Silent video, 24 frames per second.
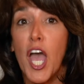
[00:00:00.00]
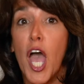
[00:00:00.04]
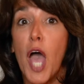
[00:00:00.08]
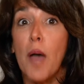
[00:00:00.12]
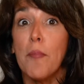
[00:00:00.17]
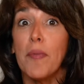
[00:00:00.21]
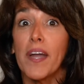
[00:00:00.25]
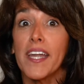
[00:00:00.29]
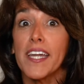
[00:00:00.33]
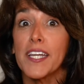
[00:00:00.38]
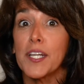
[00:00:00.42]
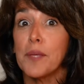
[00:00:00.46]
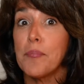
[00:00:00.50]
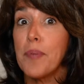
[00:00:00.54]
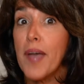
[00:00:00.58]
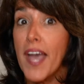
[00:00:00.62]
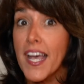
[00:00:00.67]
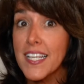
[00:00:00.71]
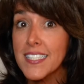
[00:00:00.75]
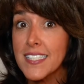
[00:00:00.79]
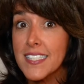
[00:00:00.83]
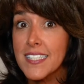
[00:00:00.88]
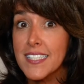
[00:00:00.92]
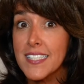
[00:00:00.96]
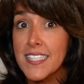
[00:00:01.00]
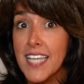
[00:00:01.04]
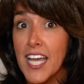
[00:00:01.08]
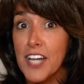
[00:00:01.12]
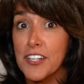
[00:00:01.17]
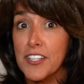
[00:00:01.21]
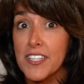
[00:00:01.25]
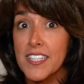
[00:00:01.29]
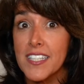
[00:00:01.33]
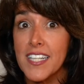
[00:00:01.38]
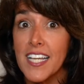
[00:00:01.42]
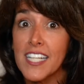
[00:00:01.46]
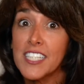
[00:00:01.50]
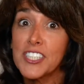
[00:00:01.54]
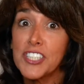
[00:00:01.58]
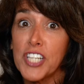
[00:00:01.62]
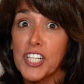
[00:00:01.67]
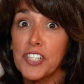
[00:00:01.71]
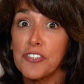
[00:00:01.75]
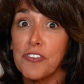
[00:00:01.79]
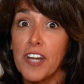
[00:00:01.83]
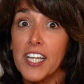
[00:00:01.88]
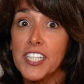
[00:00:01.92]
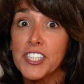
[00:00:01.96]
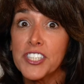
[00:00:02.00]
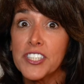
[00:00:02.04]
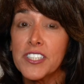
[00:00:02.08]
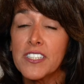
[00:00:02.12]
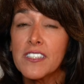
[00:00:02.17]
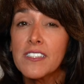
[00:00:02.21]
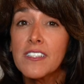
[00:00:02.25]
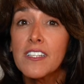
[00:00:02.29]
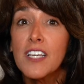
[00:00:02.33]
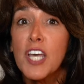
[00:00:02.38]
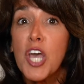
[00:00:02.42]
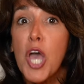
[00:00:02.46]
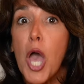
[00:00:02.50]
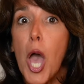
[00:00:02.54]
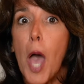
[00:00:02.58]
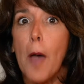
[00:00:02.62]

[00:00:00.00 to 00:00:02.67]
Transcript: am I going to pass this down to the next generation?